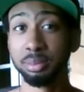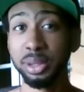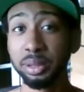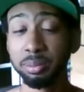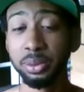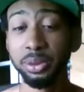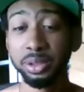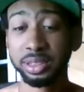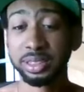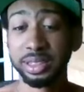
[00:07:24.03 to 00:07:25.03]
Being
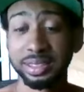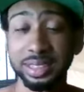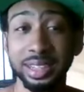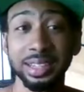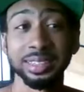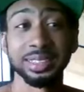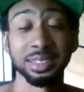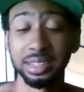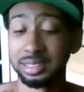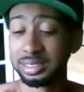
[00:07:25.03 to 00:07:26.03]
bored is
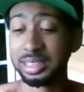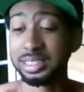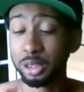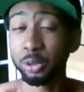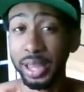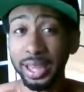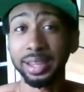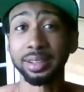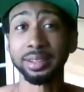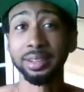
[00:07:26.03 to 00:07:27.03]
it's
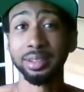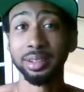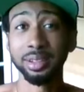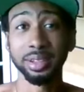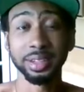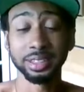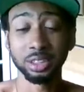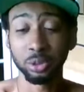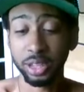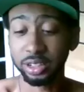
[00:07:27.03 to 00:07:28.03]
okay.
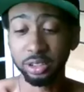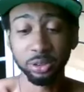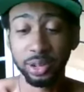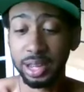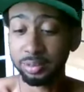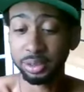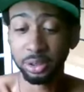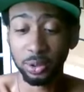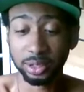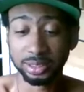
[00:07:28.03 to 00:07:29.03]
It's okay. You don't have to
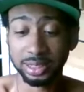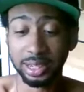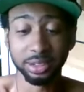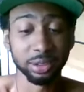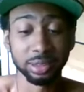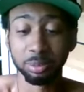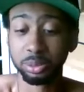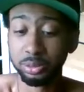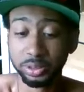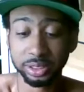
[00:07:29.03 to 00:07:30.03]
go outside. You don't have to
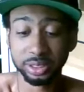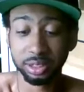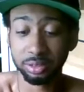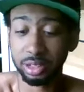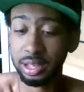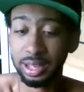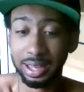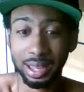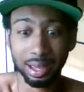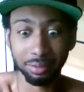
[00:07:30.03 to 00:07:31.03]
prove yourself
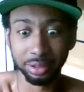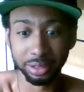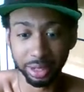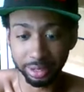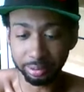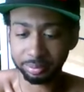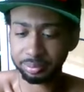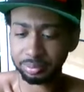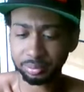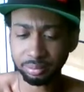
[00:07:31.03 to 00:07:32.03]
every day.
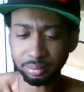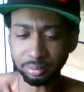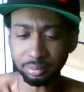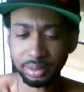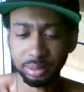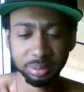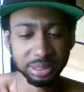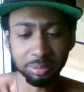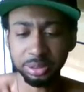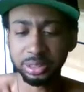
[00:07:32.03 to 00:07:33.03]

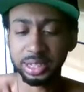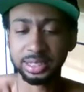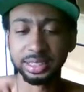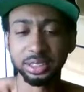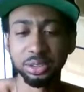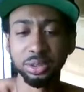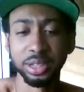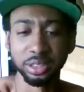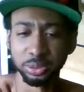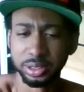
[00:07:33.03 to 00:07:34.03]
Some of you guys like to do
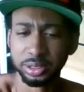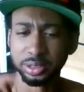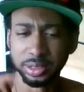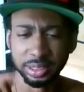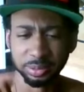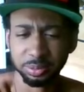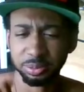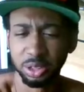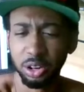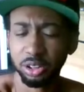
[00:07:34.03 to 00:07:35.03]
that. You want to go to these
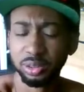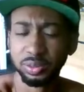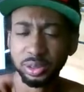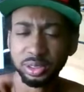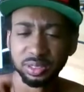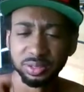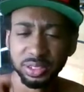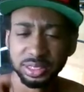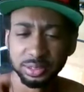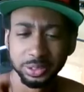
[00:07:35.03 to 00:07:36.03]
carnivals and
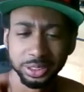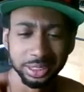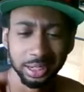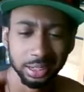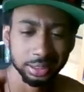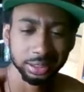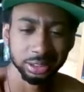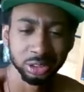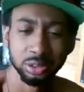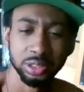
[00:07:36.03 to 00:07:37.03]
festivals and
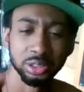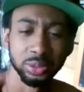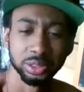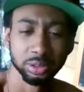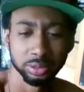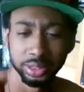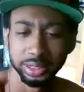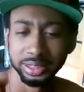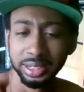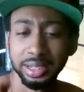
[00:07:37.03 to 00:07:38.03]
concerts doing these
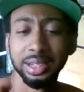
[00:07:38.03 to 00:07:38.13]
retrogrades.